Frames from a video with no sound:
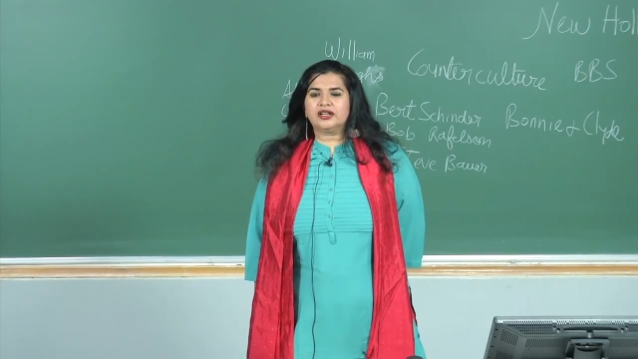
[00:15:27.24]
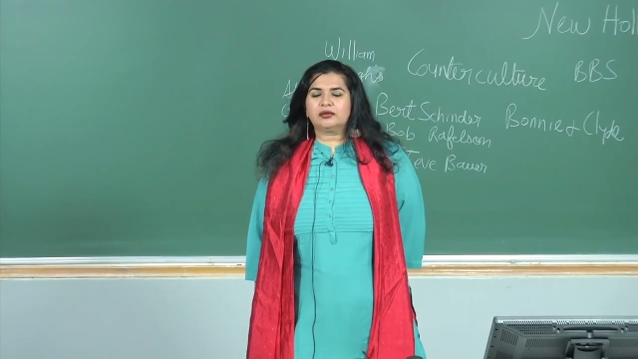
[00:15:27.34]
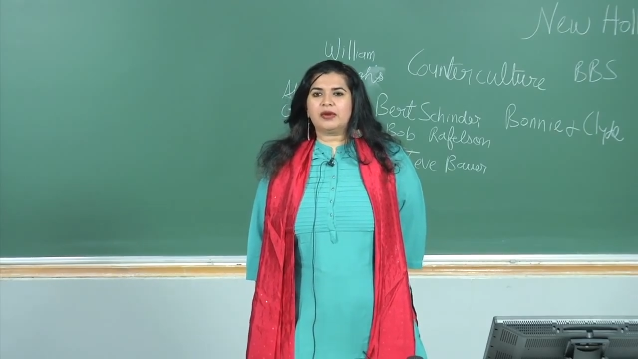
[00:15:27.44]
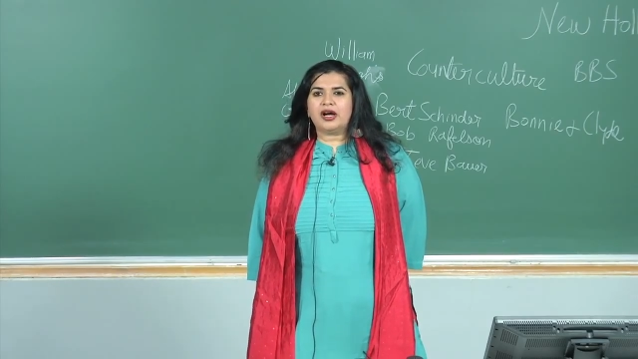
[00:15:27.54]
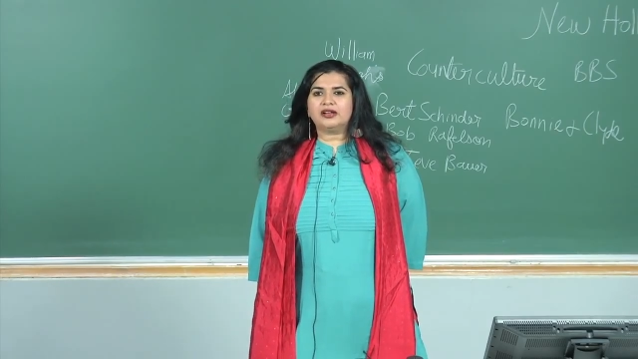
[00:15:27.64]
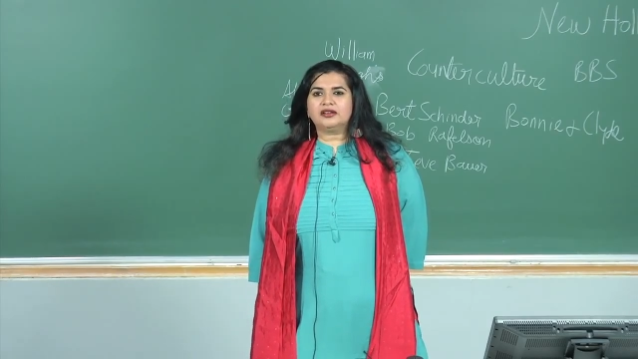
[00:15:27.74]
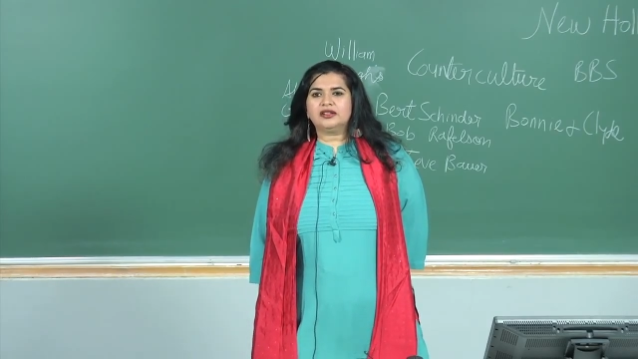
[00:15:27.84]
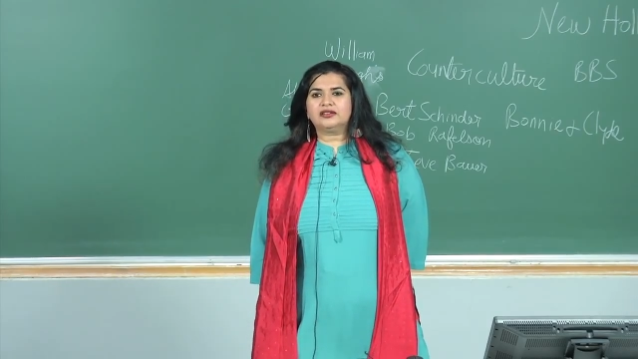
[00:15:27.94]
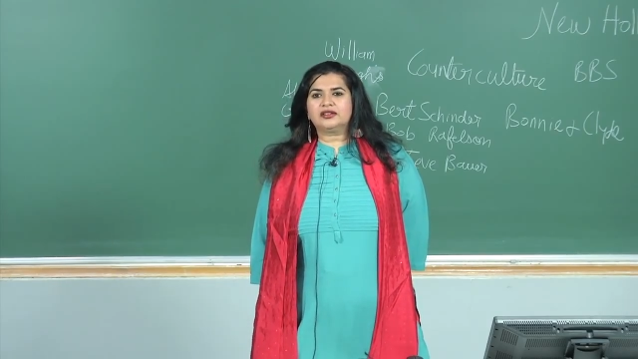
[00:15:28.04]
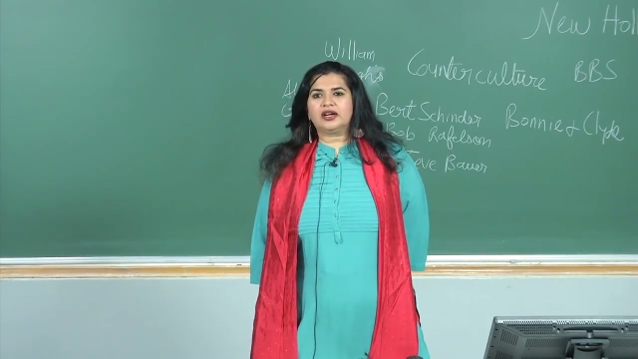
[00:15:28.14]
that marked
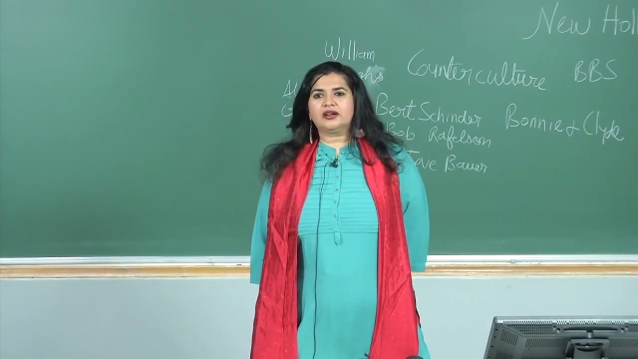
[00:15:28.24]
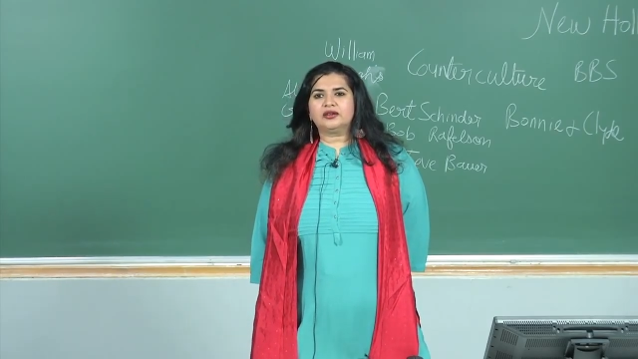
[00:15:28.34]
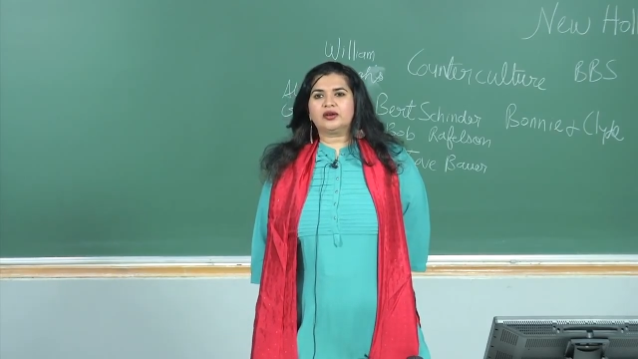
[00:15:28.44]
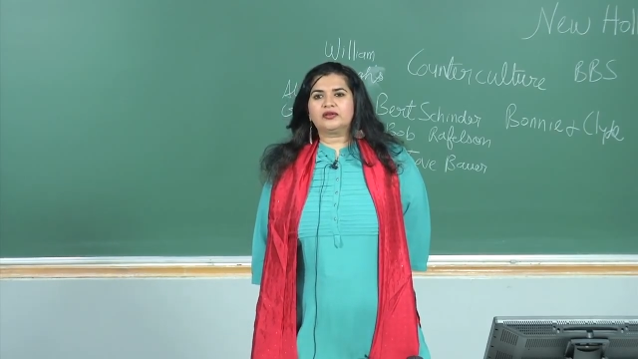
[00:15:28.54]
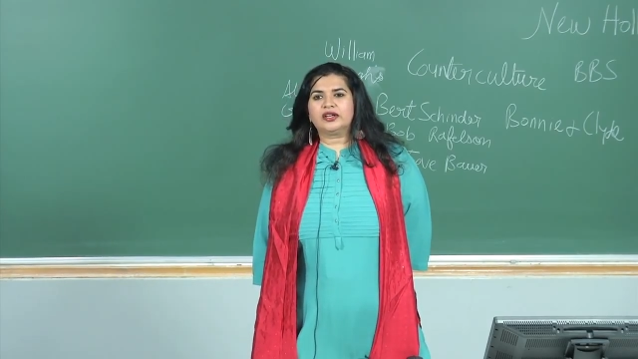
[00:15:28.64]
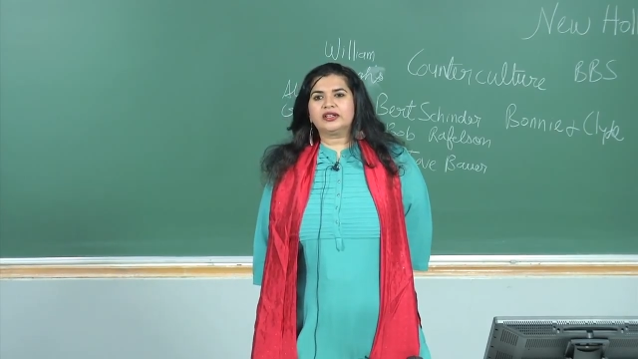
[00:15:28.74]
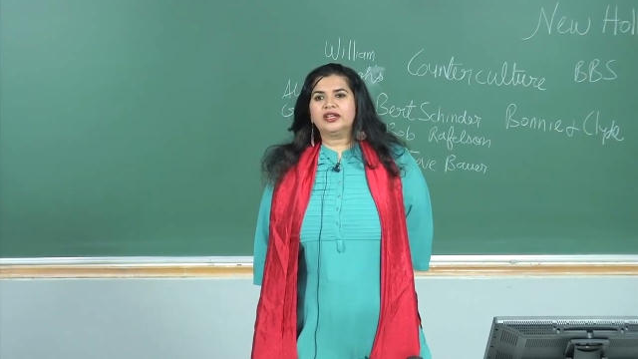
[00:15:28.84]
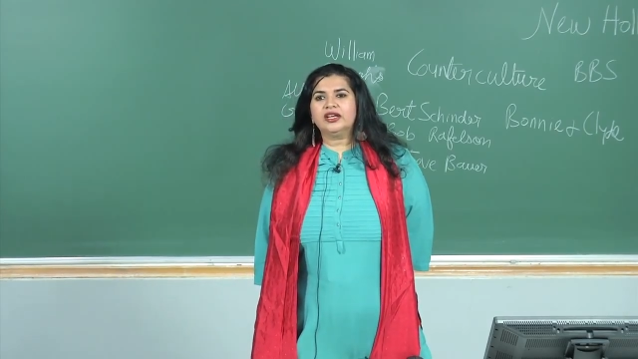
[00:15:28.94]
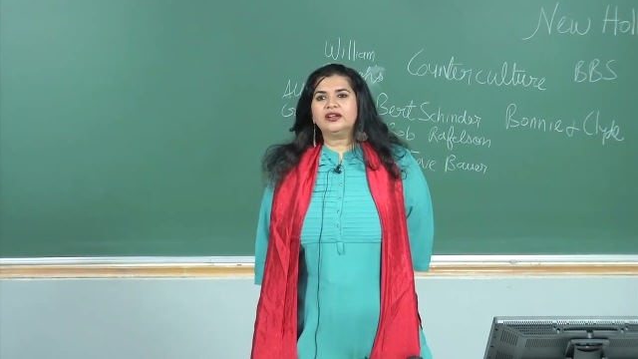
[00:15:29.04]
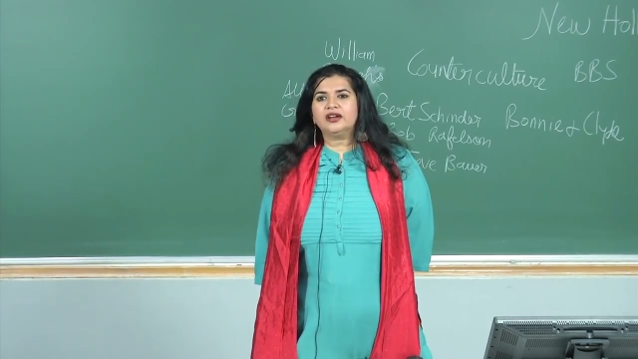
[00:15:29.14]
the start of the
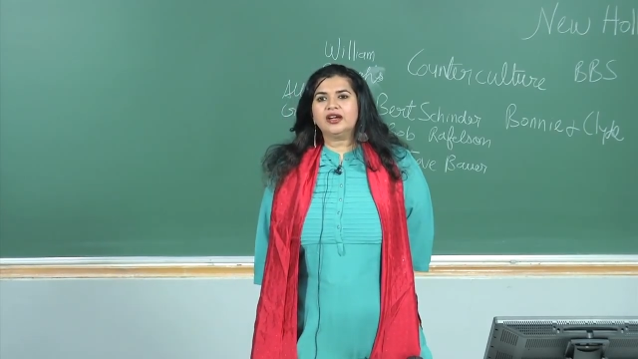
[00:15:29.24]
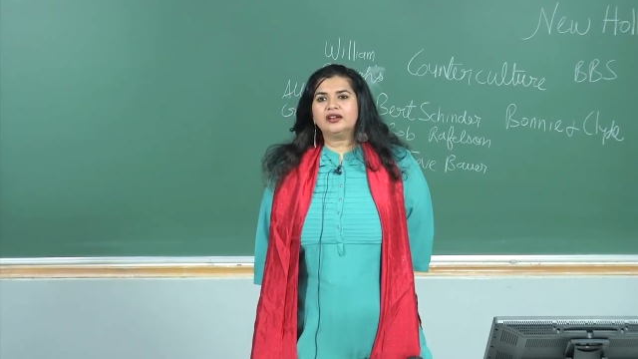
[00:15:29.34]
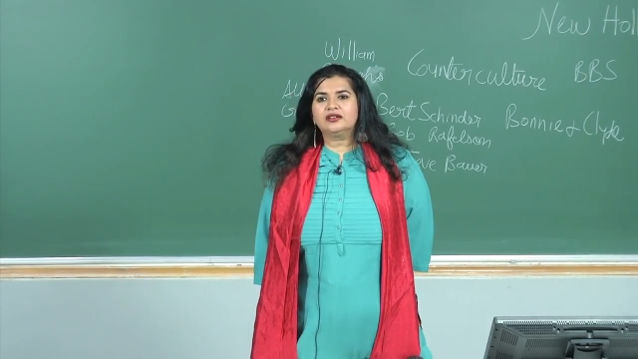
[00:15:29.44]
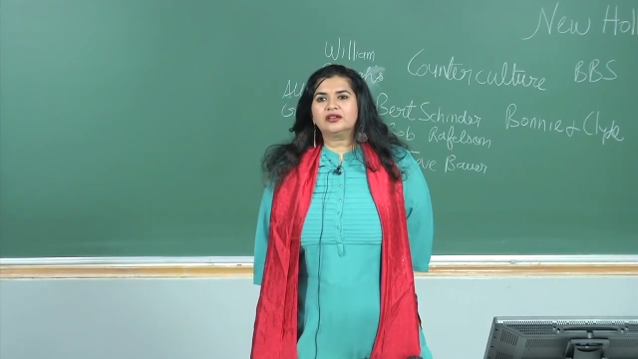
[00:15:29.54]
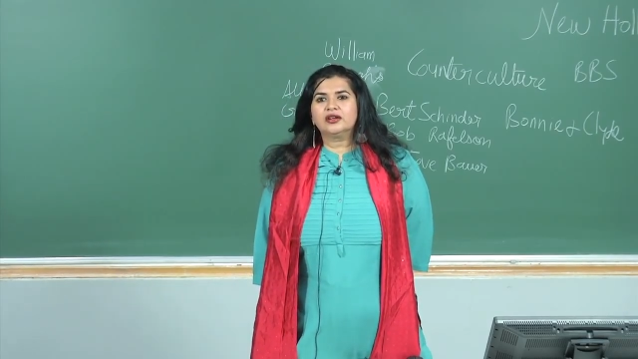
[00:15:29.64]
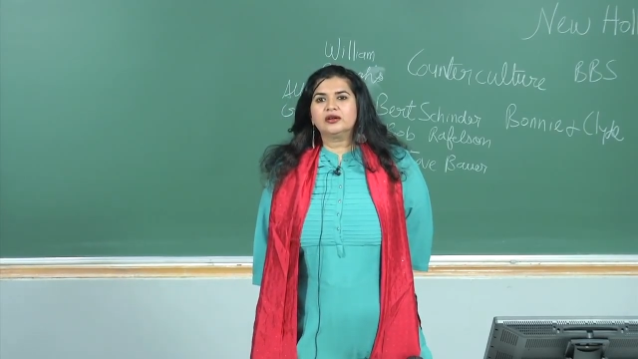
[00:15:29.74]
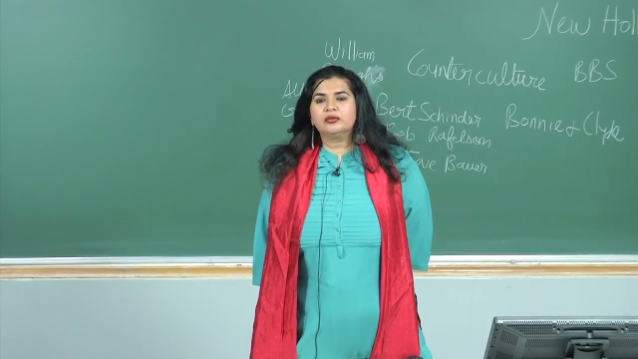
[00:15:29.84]
gay rights